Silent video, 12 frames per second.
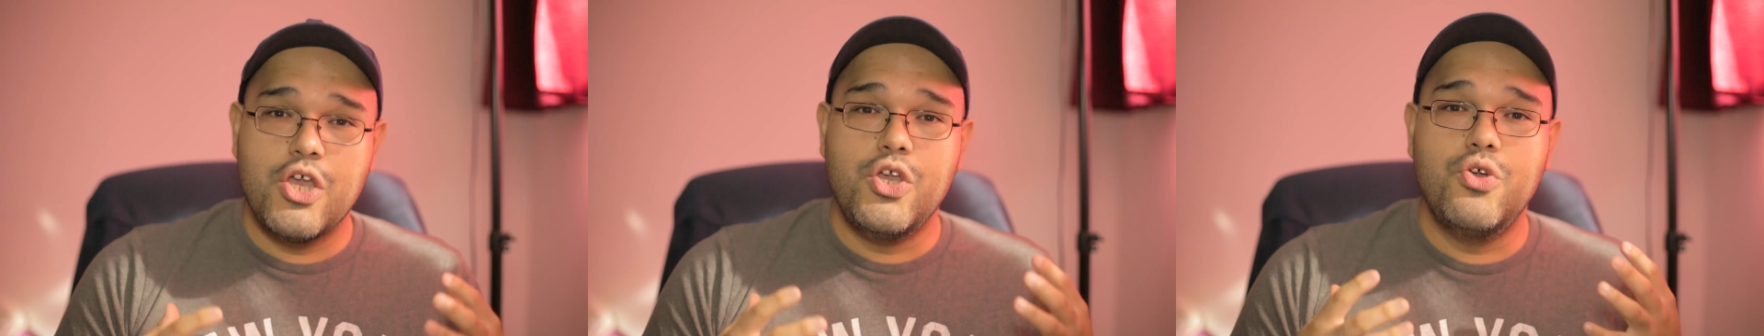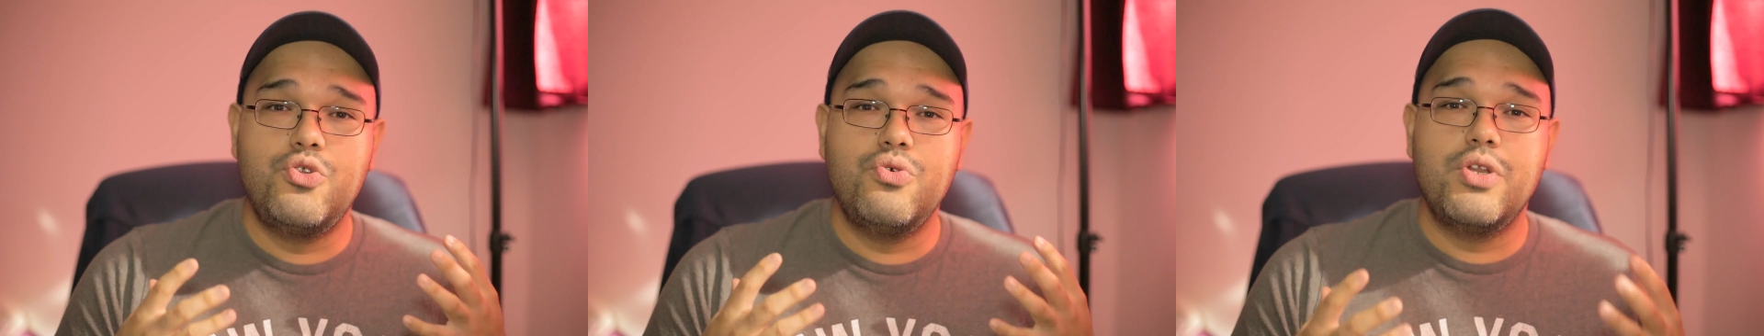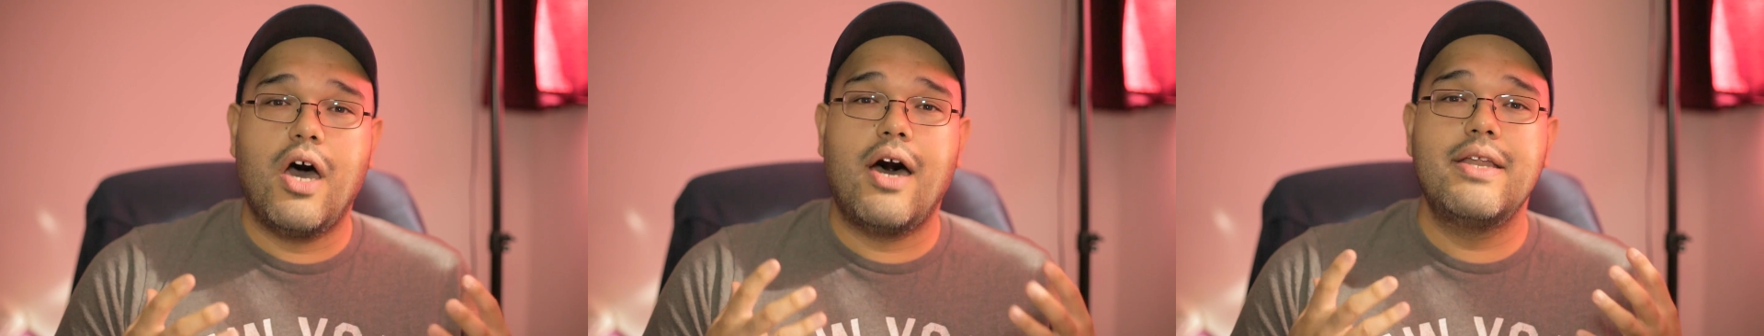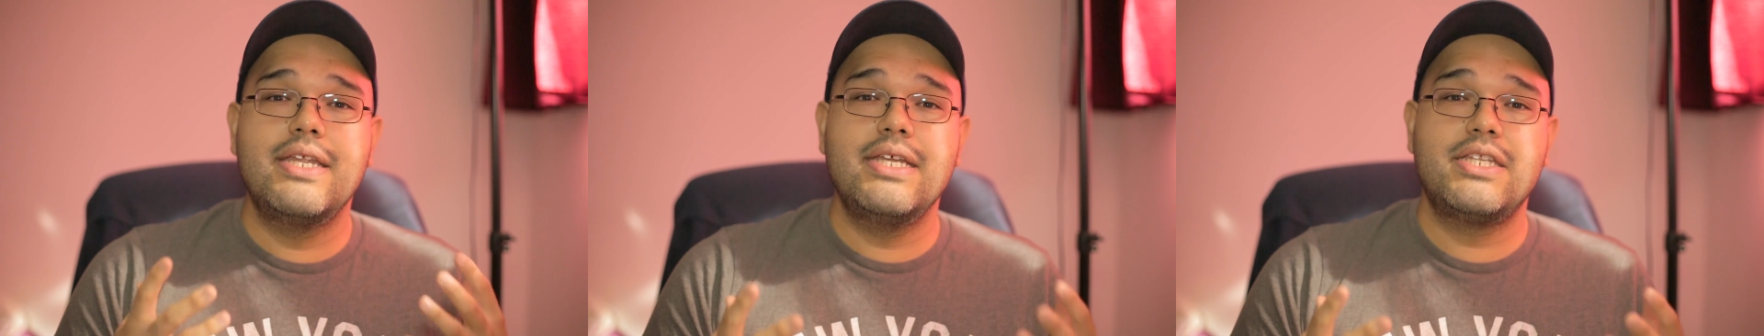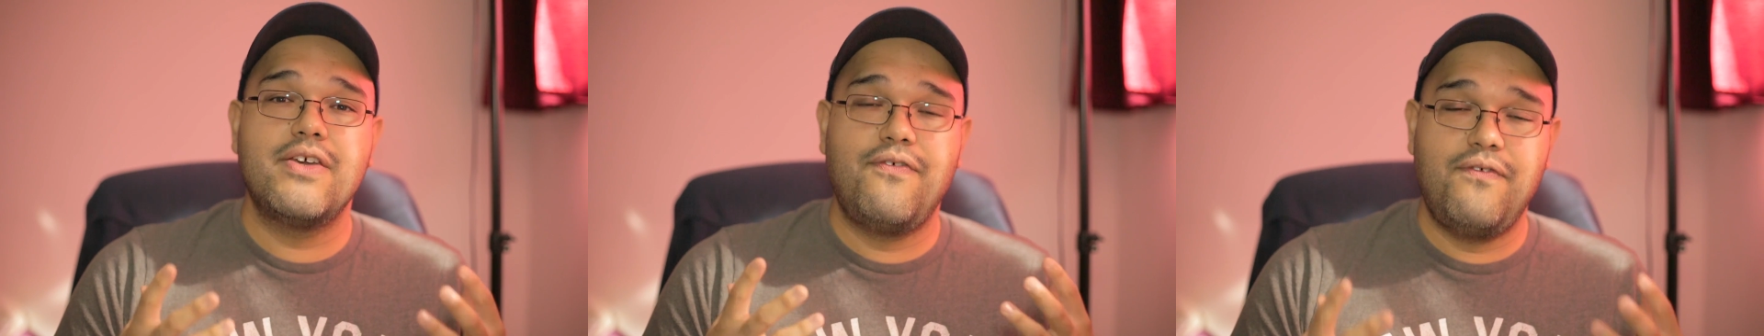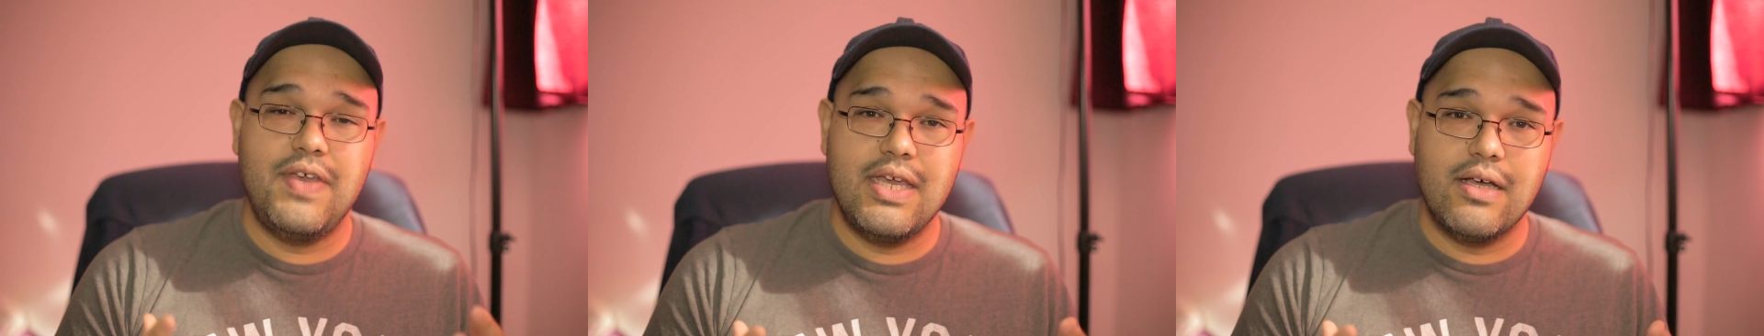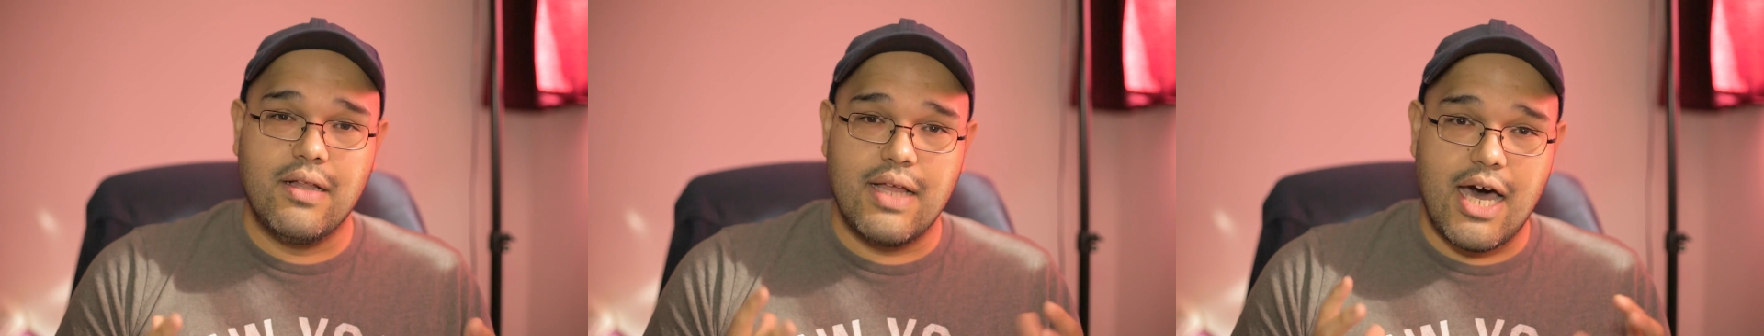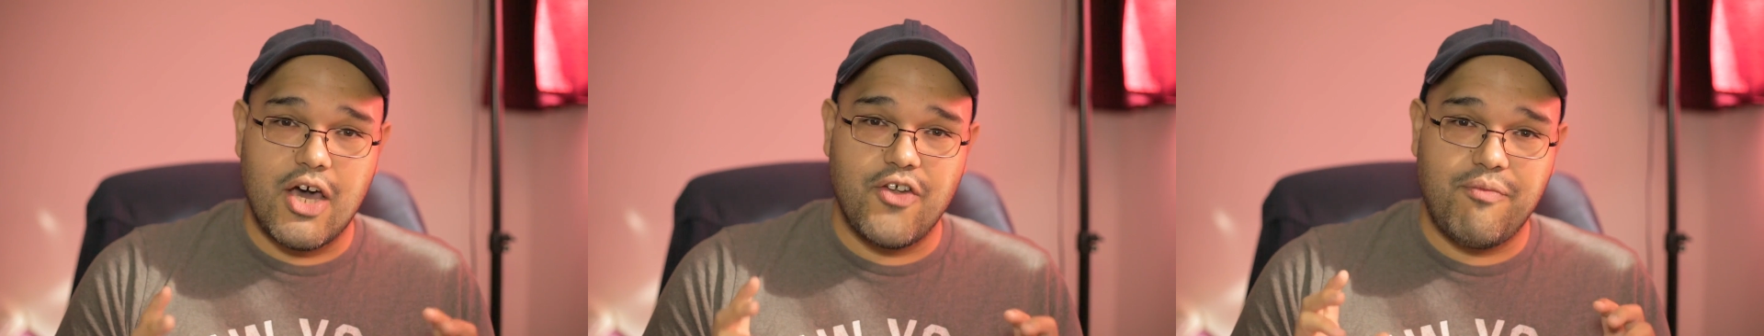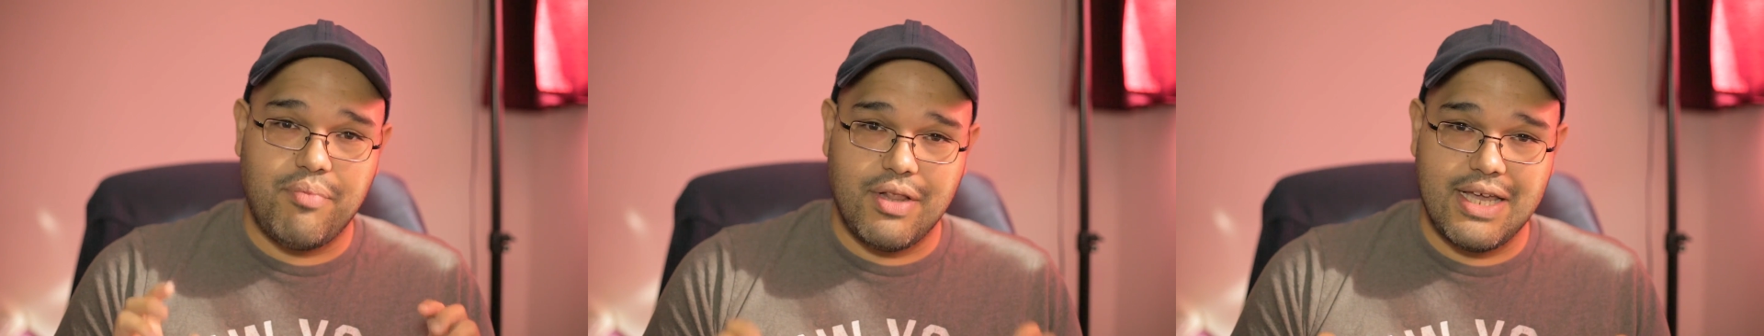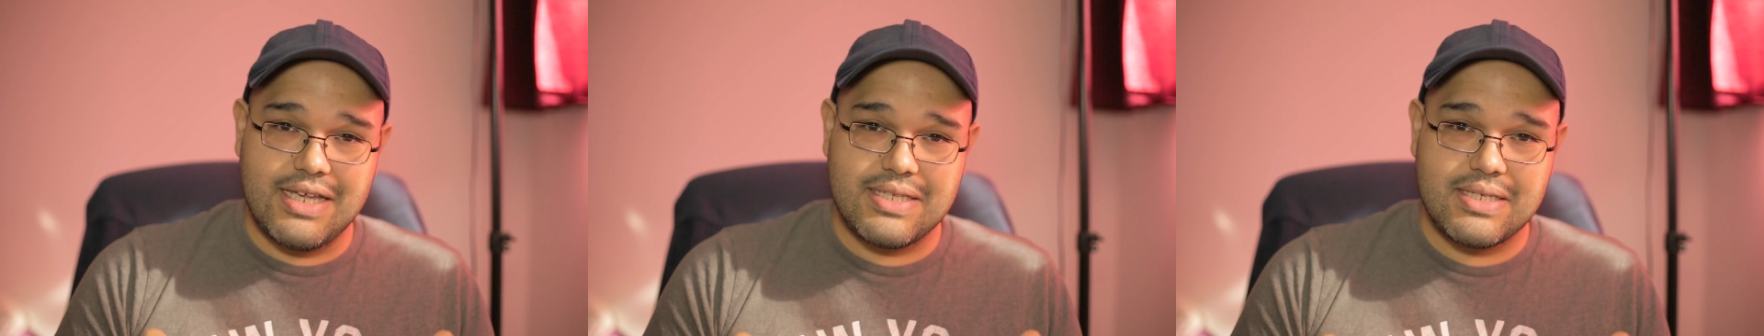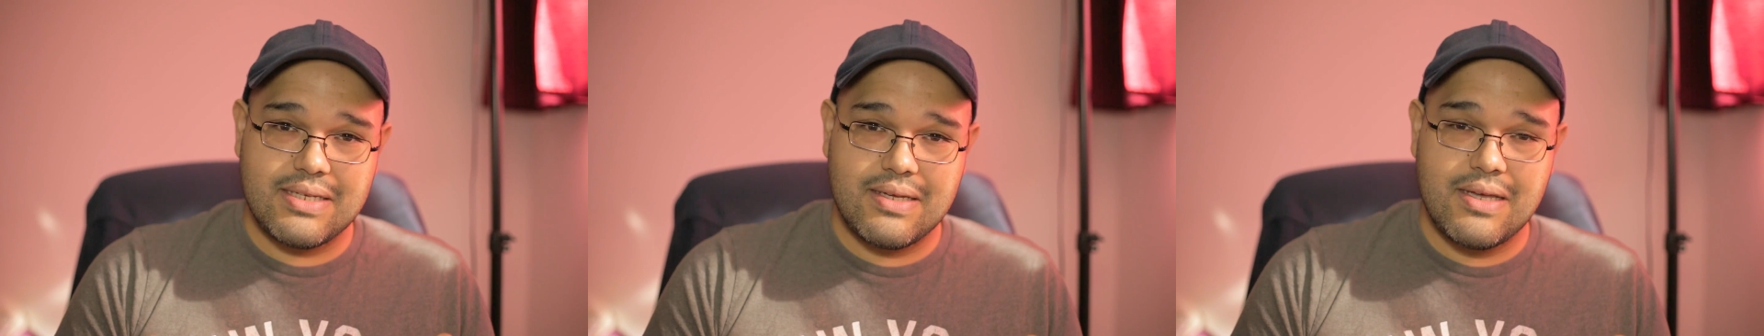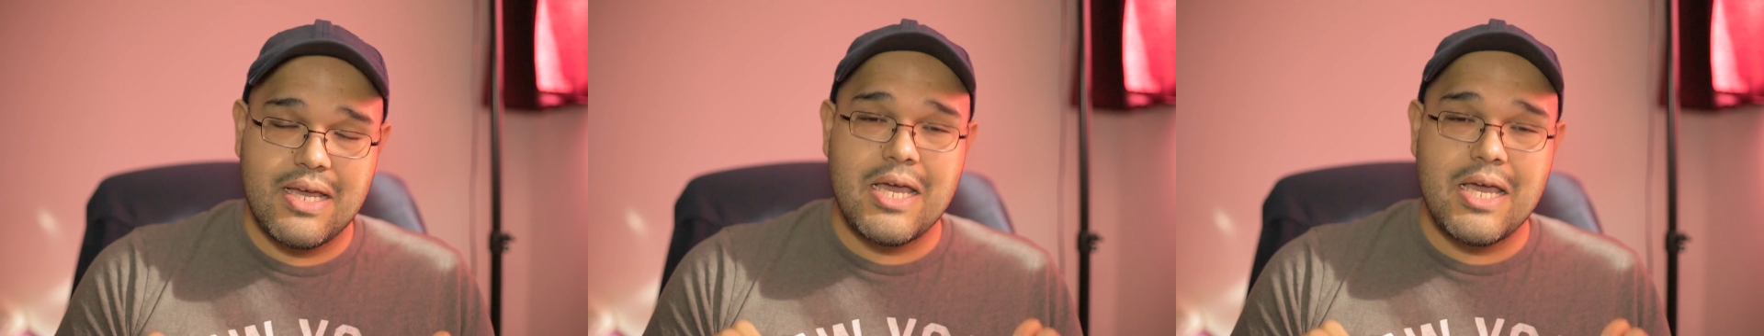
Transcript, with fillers: you do not need to feel out of place